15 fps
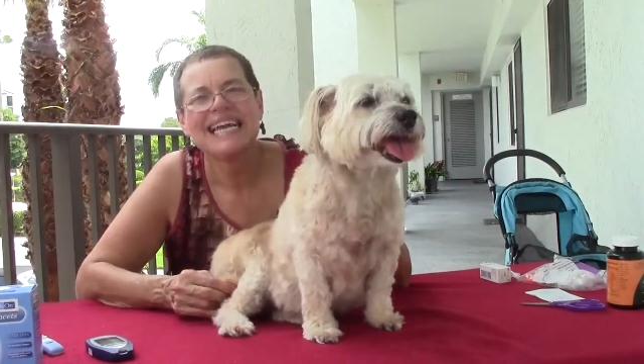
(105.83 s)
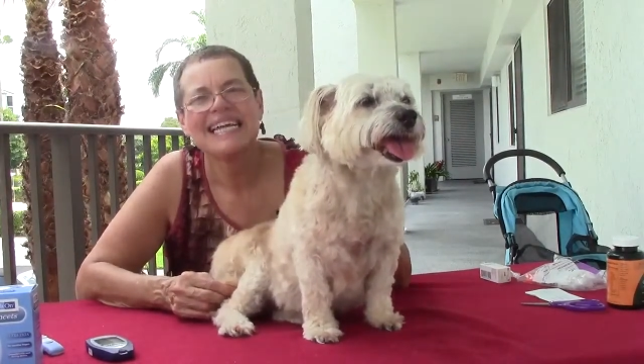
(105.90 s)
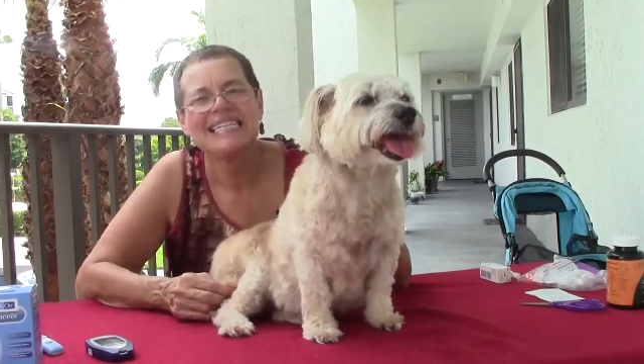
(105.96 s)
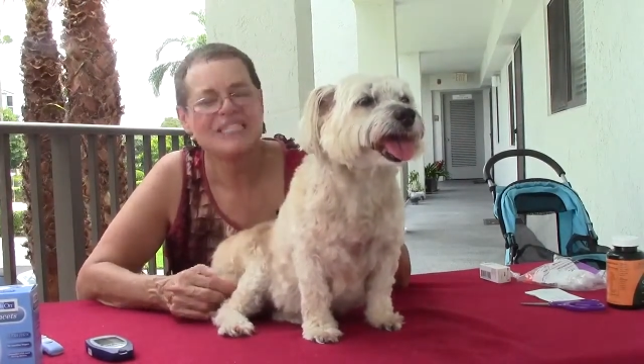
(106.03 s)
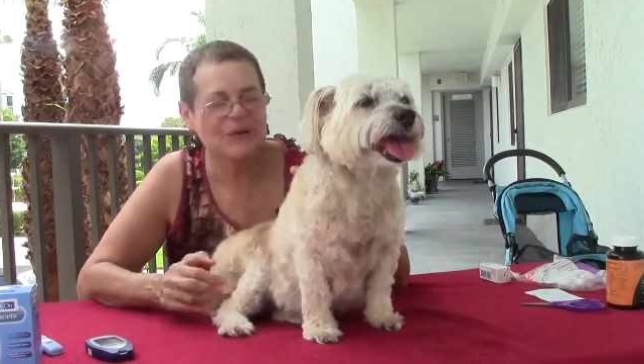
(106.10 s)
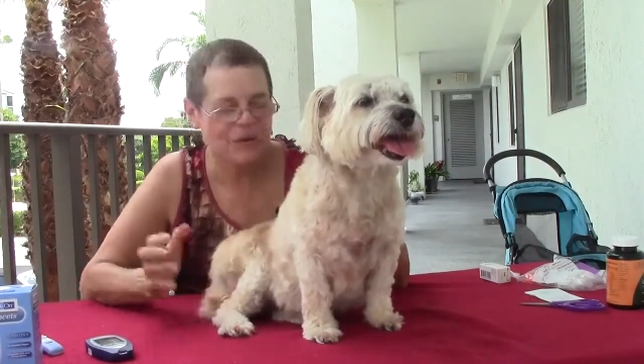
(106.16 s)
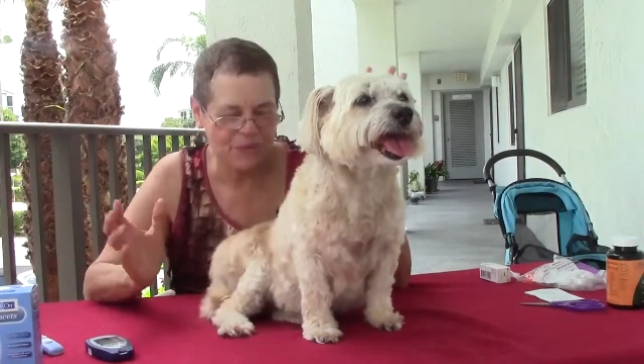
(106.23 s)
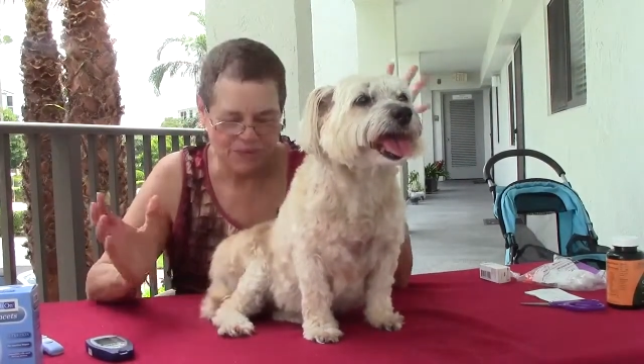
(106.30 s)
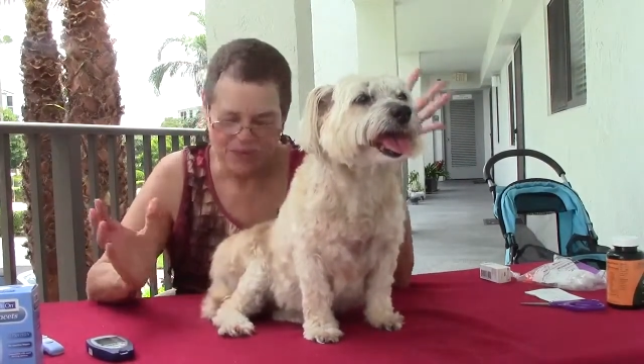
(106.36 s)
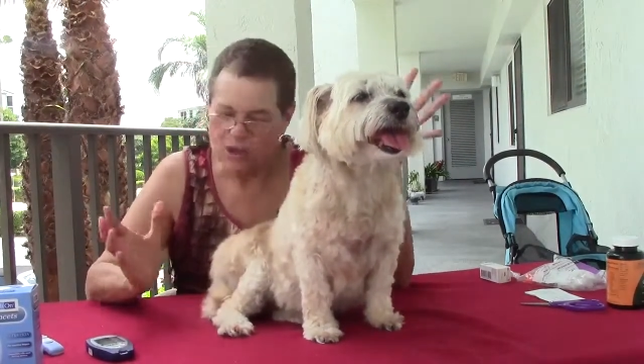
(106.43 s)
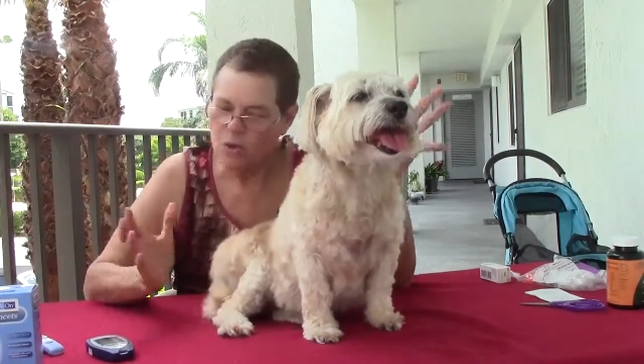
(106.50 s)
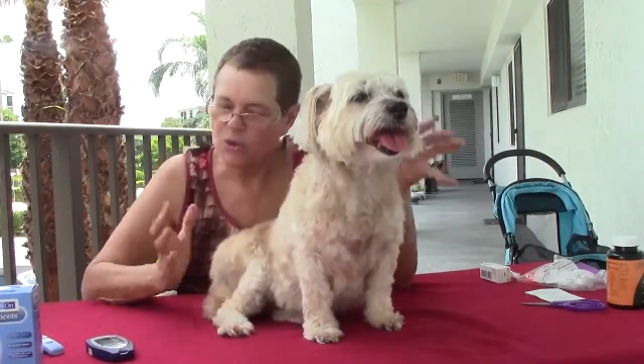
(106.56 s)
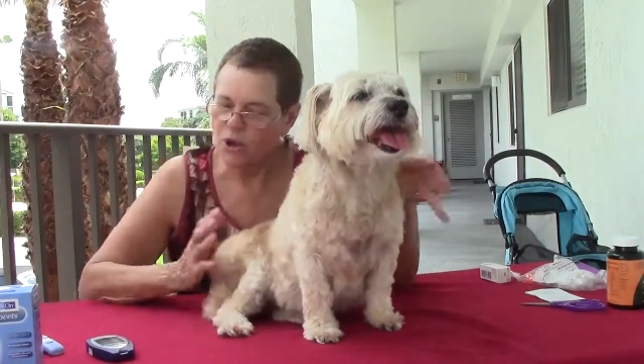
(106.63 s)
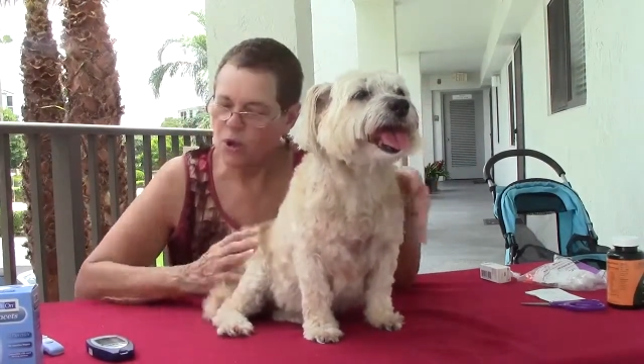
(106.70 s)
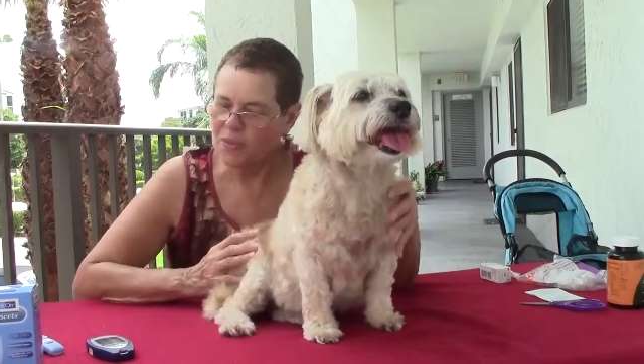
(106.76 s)
Okay, so
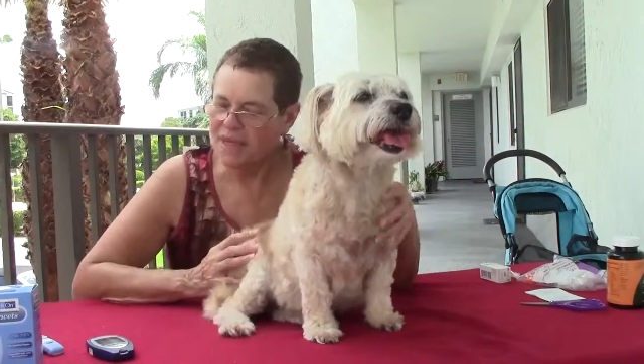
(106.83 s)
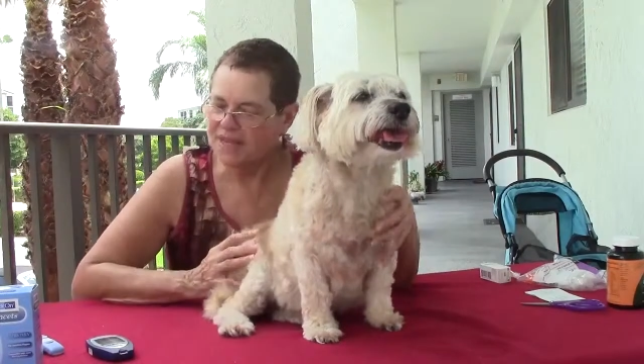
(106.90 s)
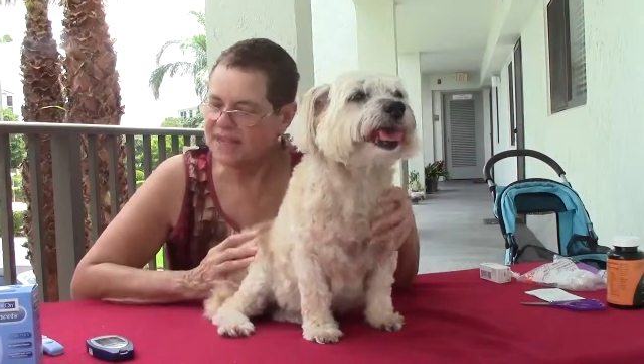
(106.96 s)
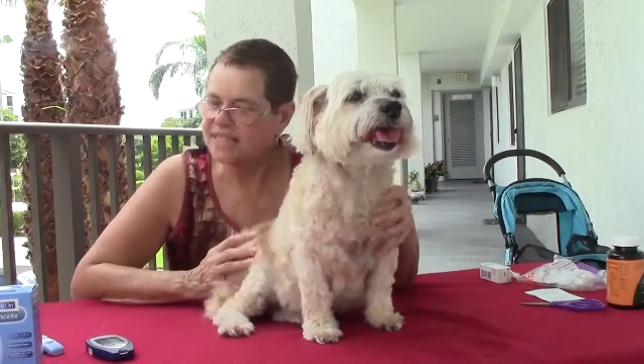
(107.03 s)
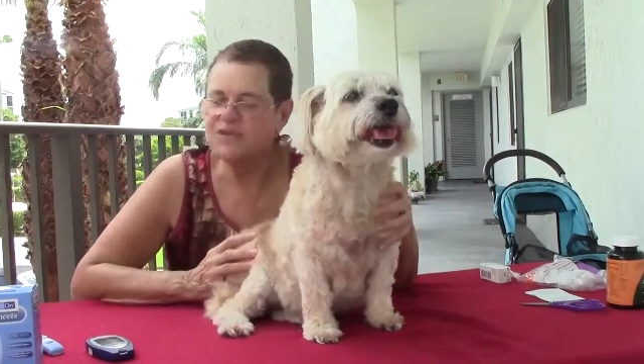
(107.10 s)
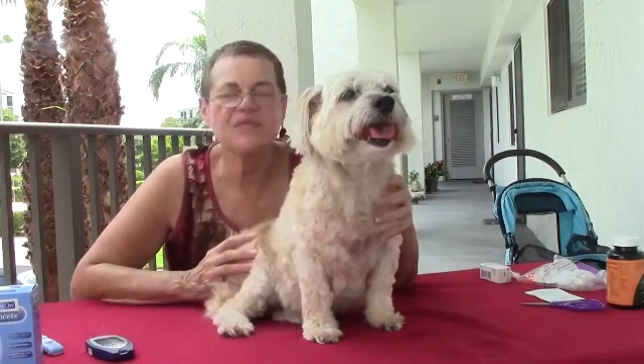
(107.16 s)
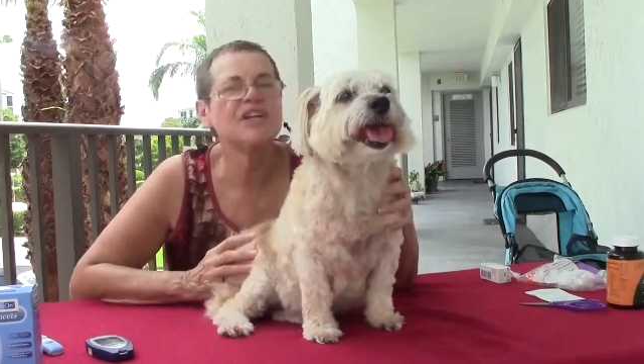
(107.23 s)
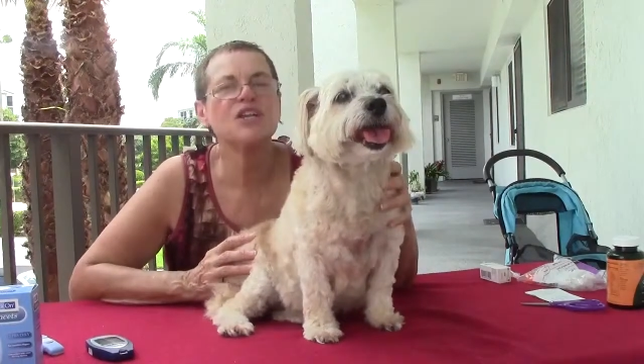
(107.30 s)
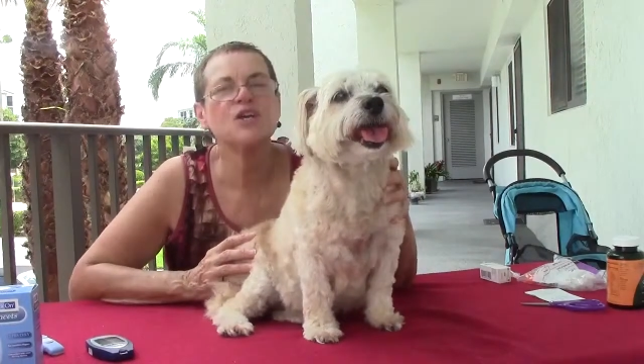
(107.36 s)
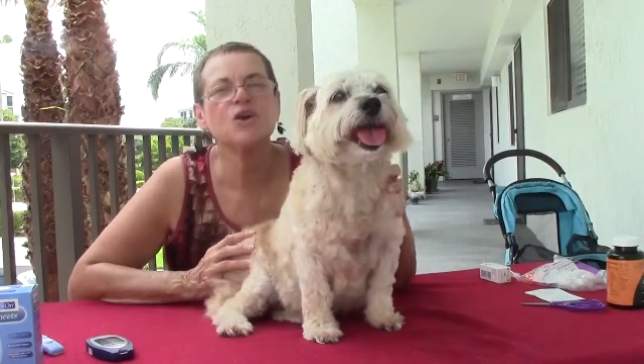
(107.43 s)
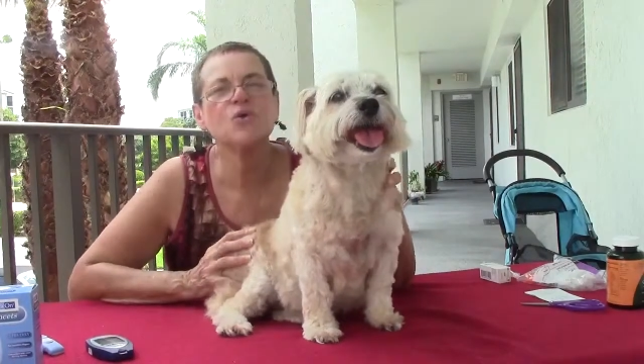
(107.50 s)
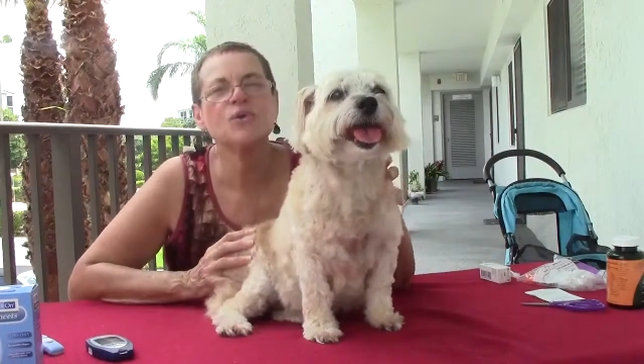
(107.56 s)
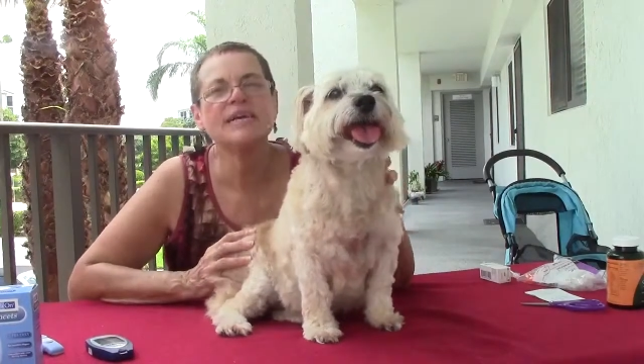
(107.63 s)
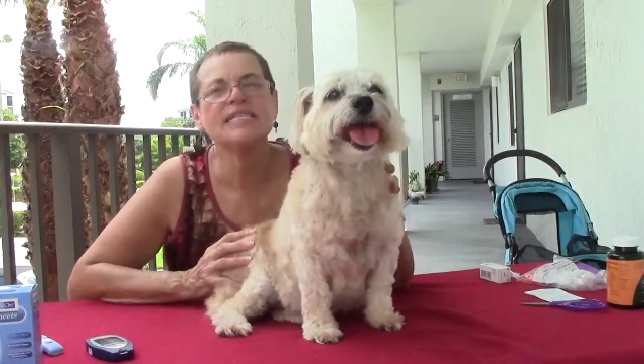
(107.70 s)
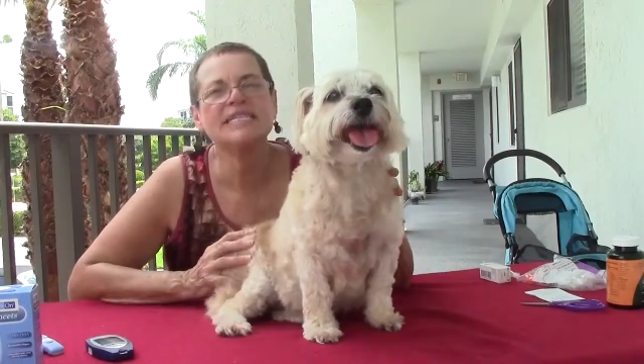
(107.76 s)
we hope that this
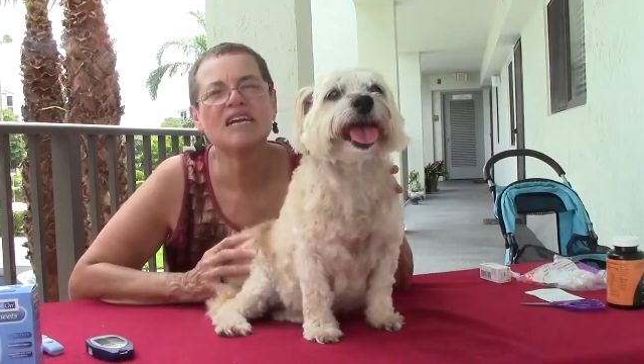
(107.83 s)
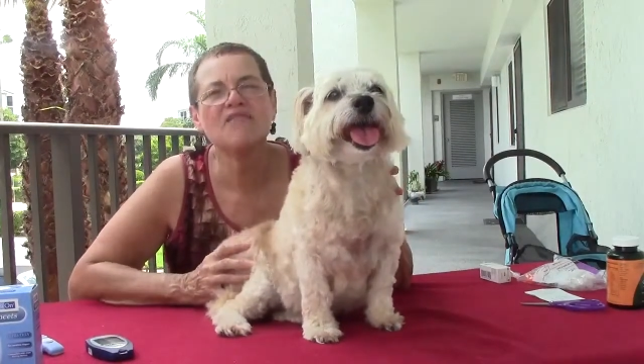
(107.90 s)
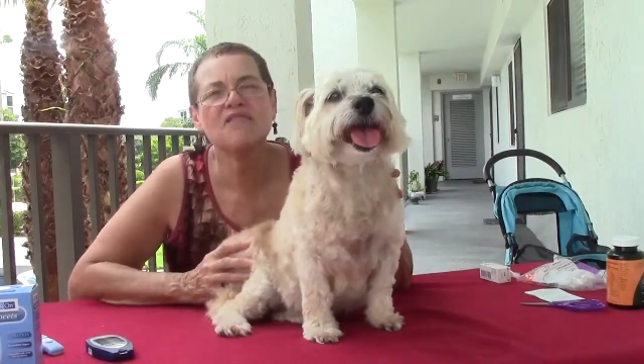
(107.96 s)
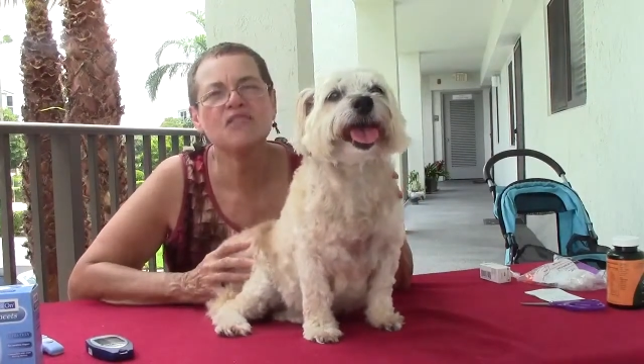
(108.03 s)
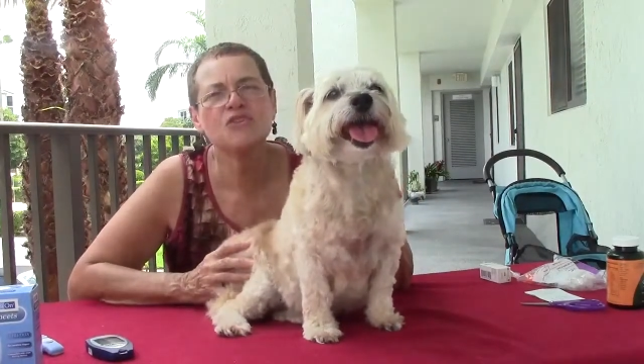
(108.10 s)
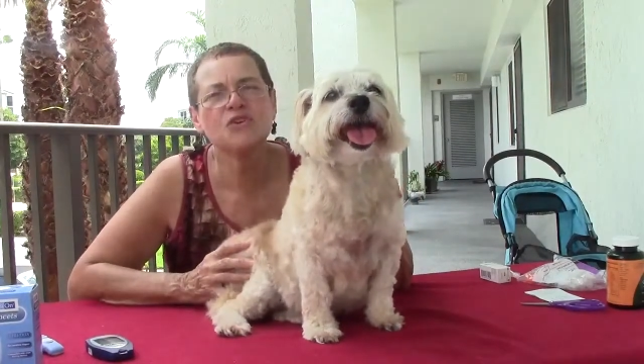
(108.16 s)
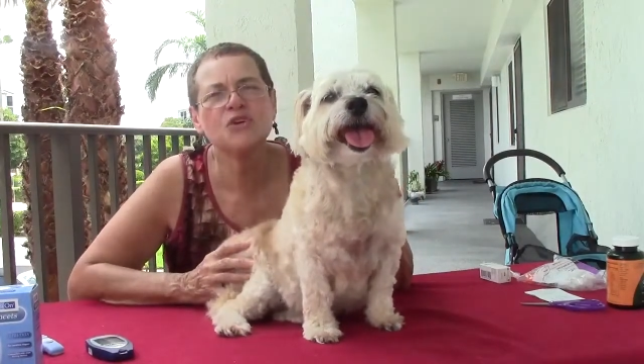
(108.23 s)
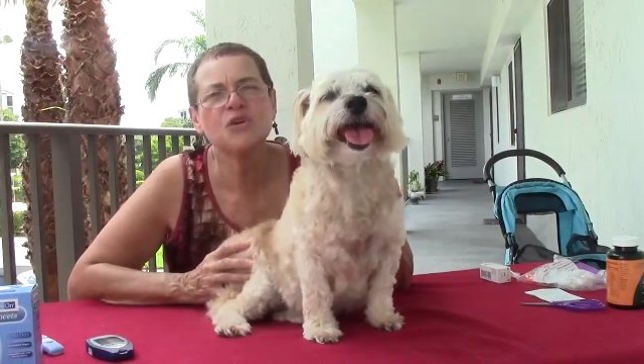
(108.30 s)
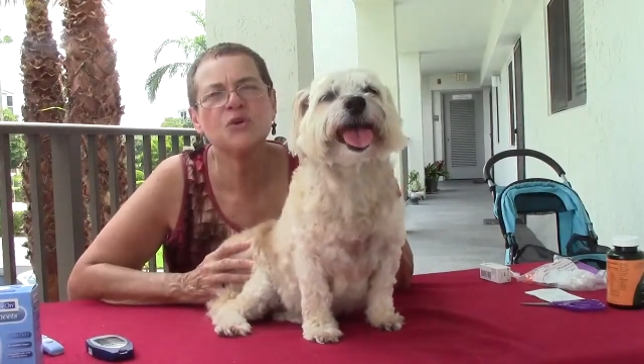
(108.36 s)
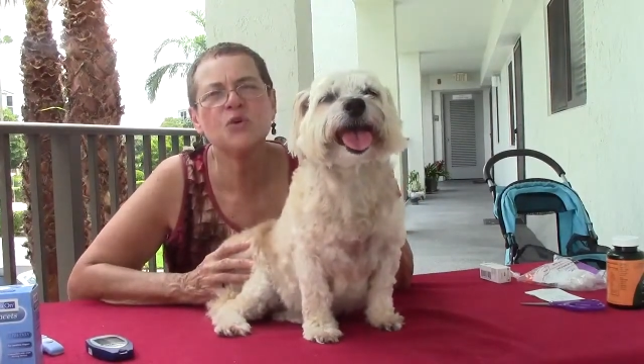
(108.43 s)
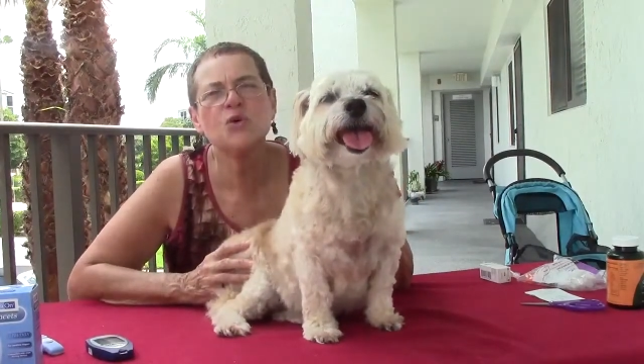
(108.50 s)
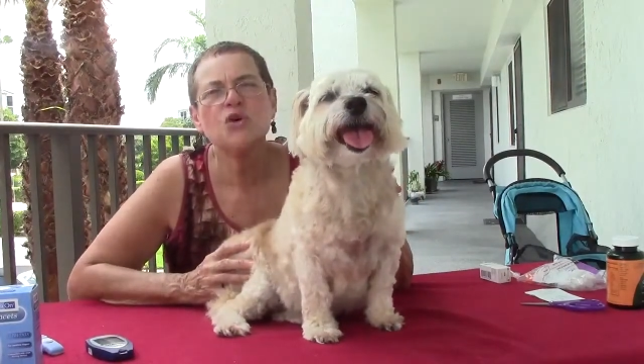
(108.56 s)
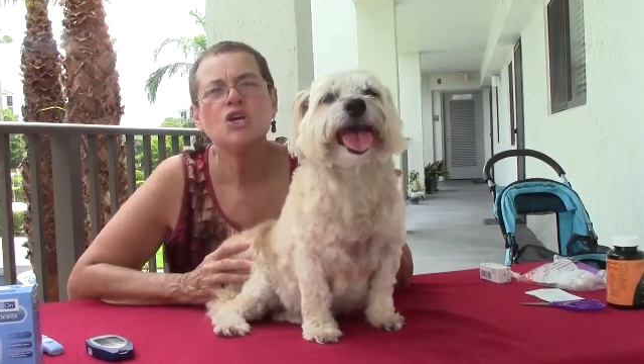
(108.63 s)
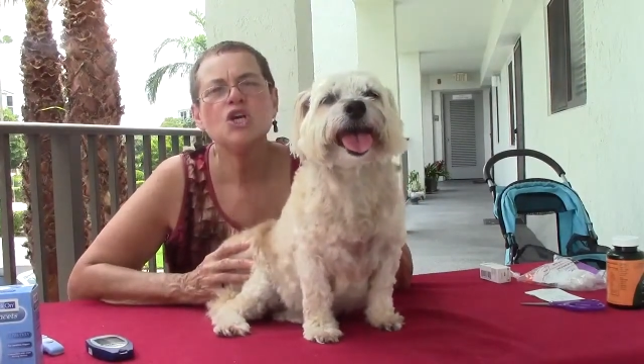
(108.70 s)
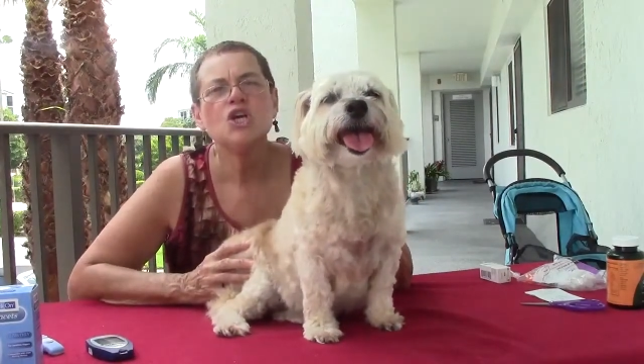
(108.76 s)
video is helpful to
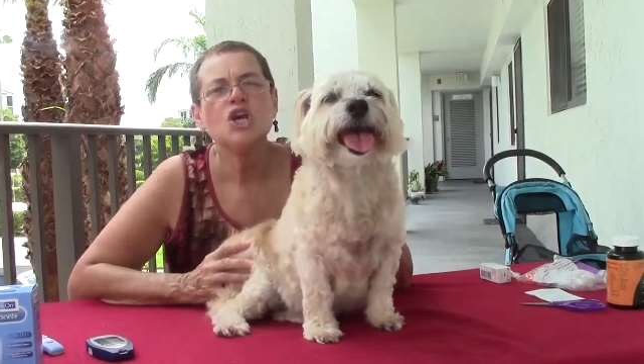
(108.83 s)
you.